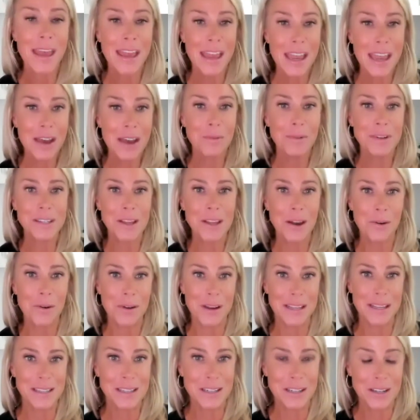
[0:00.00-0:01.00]
it was
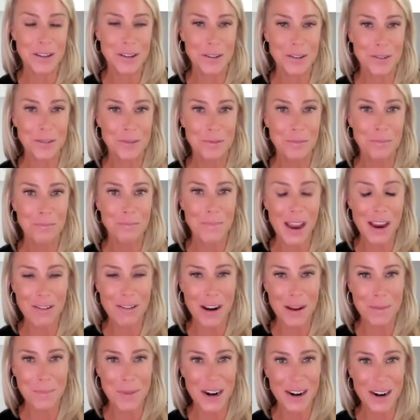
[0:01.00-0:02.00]
always to my
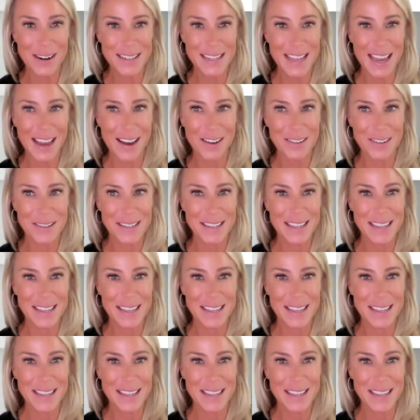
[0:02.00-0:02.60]
grandparents' house.